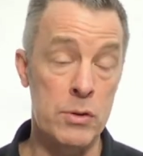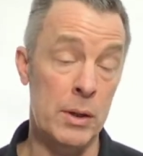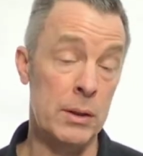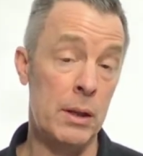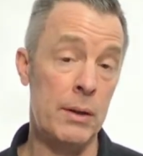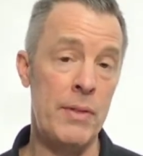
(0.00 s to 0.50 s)
So I
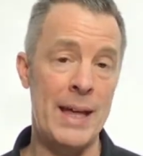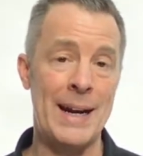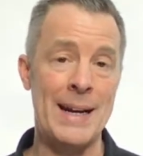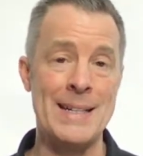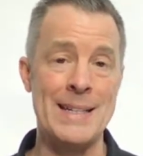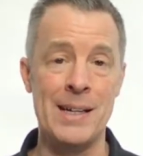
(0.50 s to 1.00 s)
love that
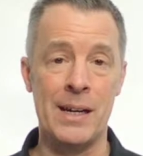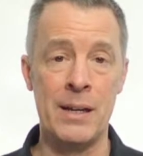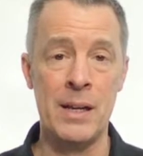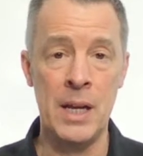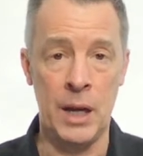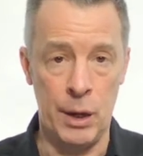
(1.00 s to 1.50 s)

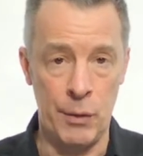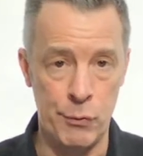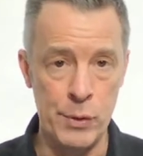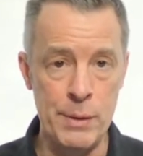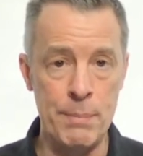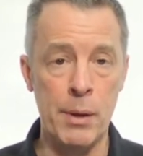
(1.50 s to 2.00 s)
idea
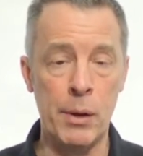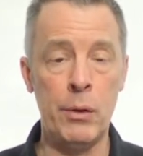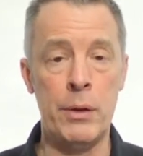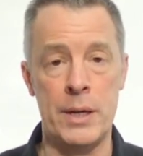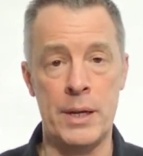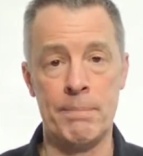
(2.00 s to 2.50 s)
of
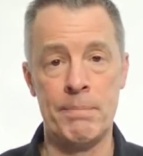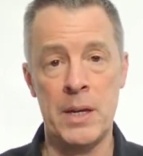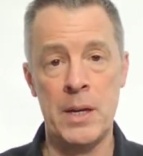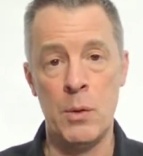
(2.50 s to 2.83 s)
rebuilding